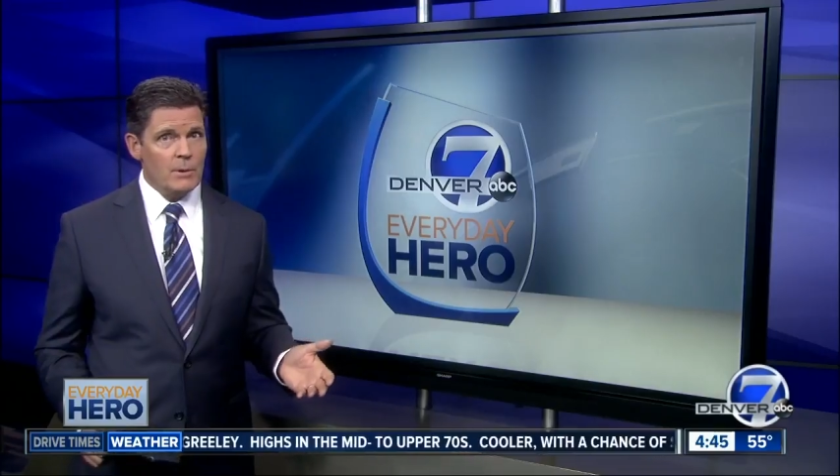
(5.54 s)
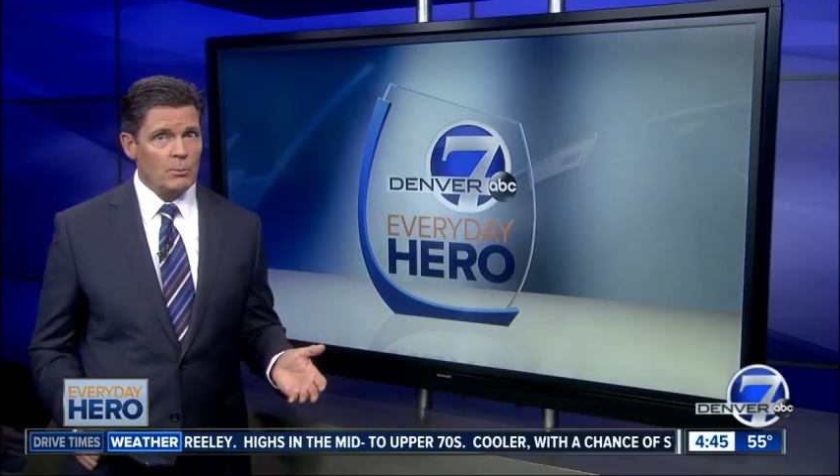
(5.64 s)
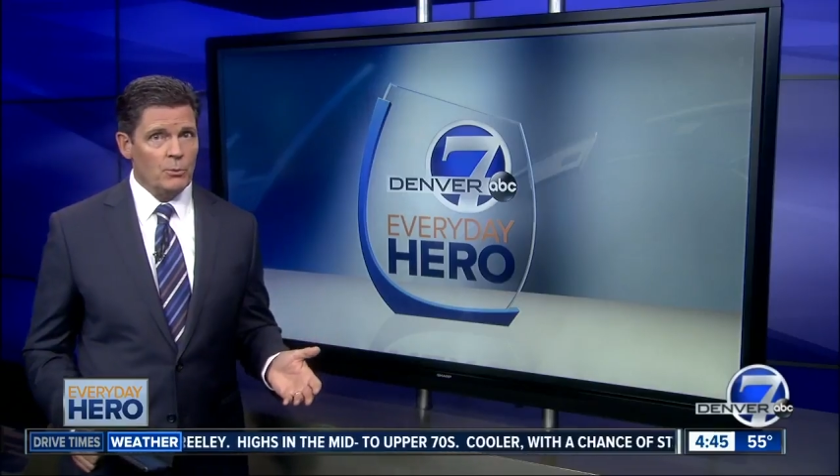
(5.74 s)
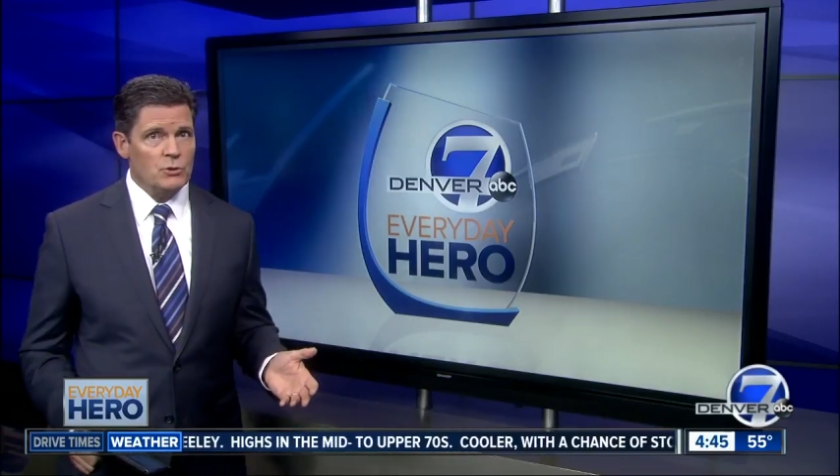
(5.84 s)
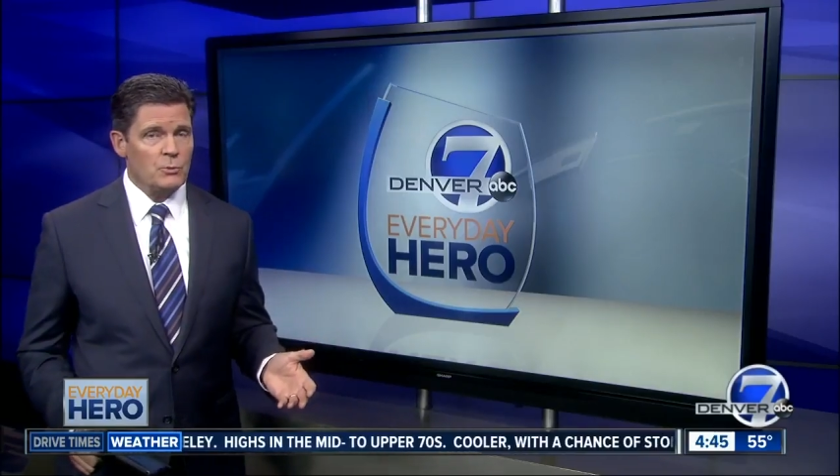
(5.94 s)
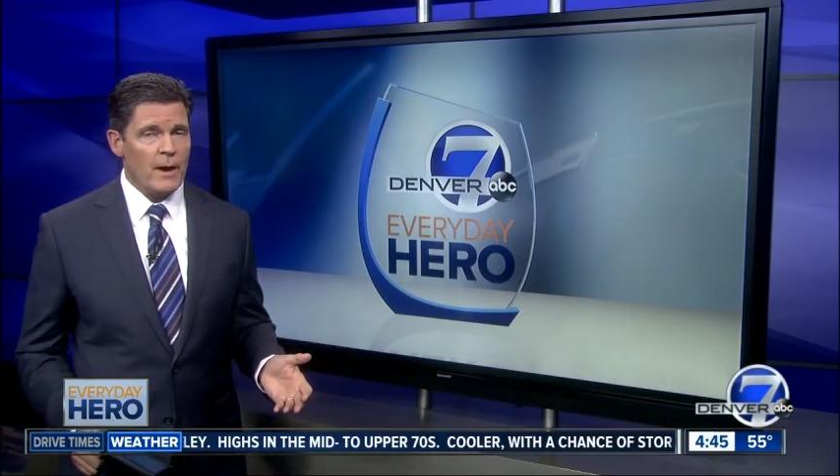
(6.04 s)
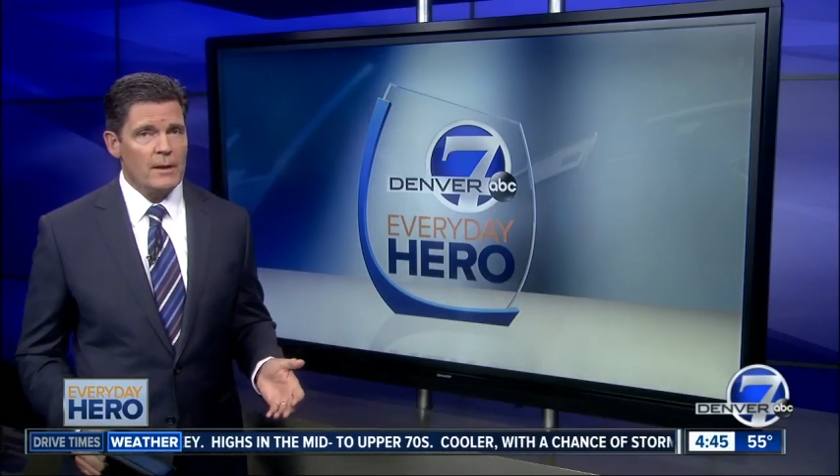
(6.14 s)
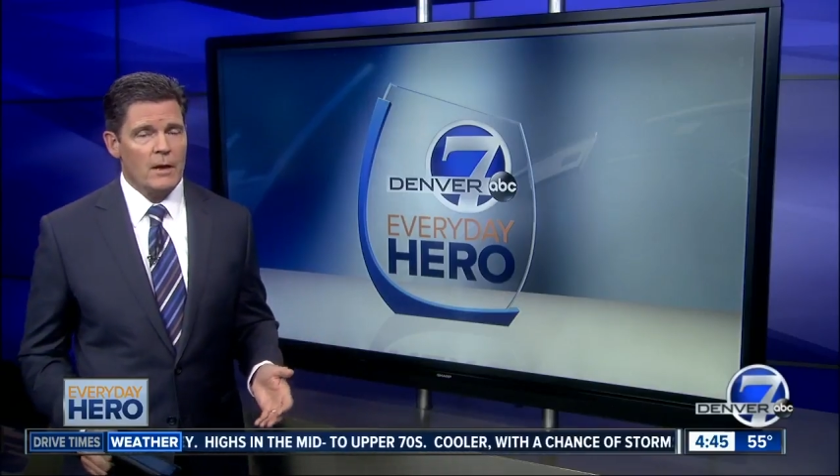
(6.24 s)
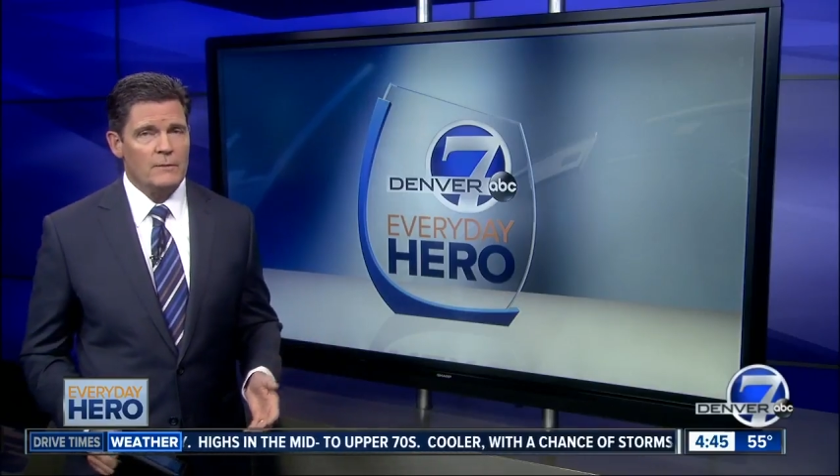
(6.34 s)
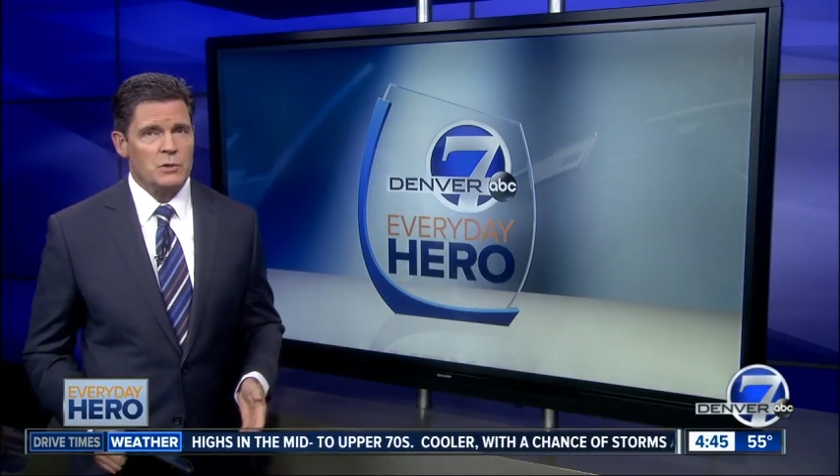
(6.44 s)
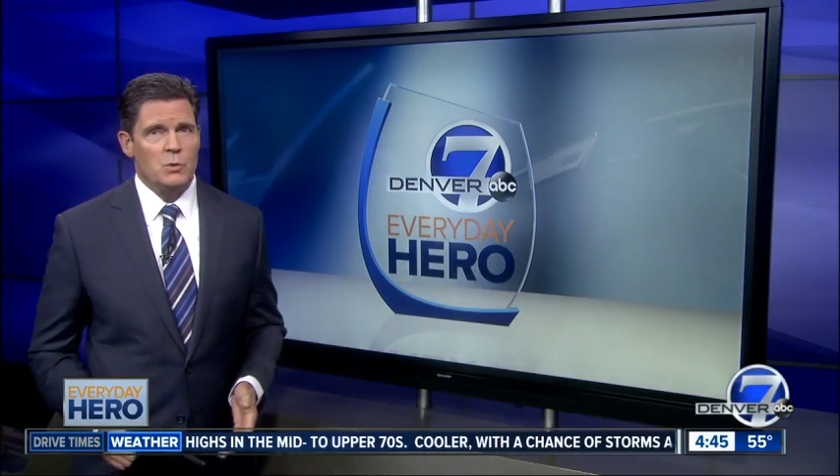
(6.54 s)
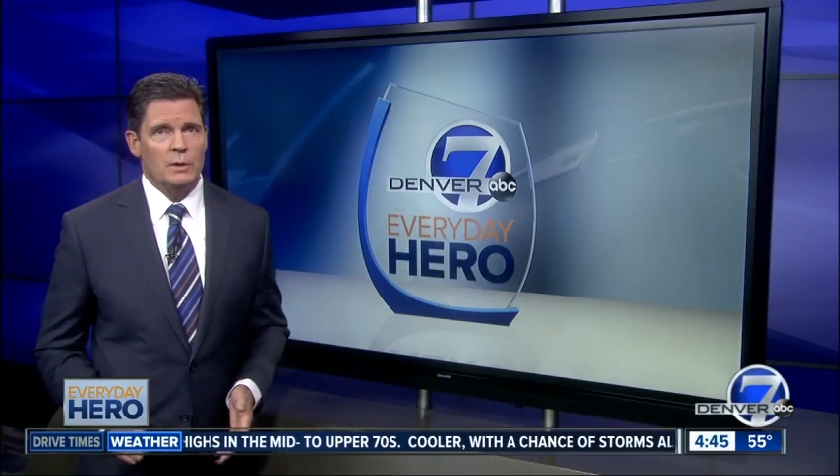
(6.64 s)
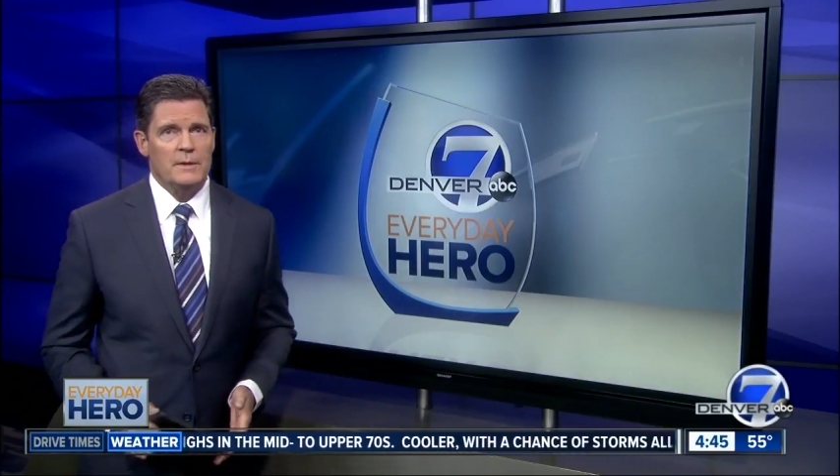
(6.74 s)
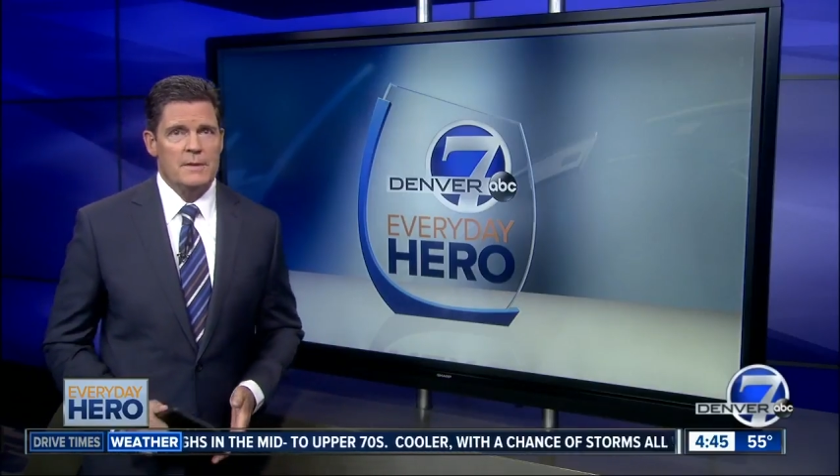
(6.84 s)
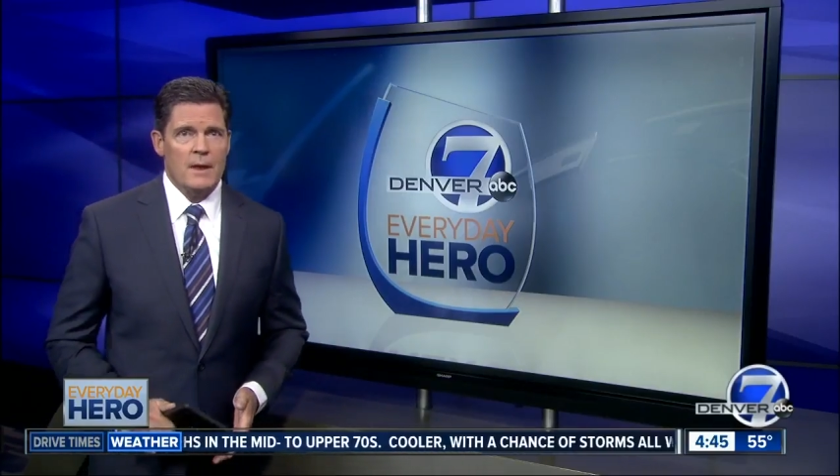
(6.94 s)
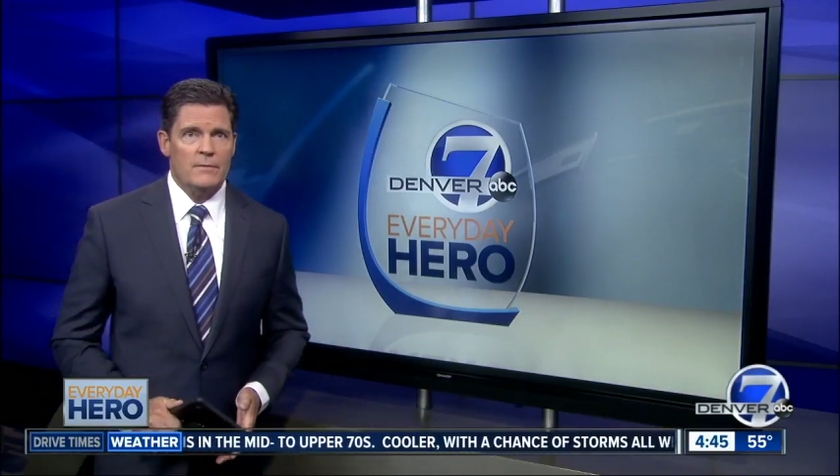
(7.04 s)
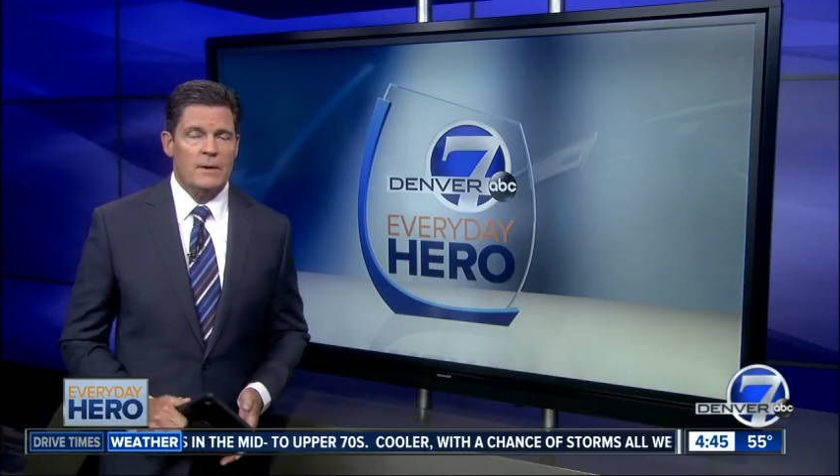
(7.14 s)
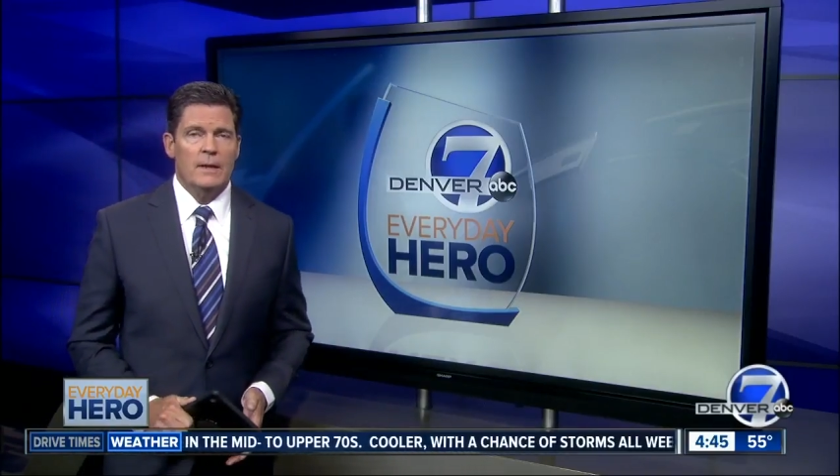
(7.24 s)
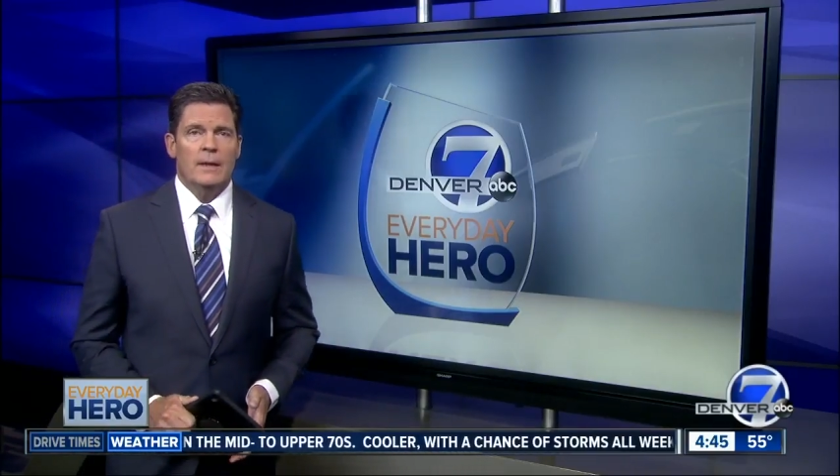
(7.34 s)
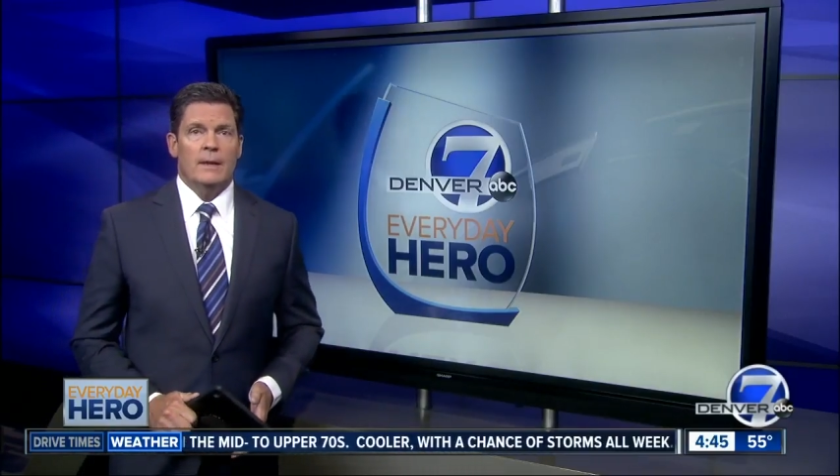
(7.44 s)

of the Bruce Randolph School in Denver,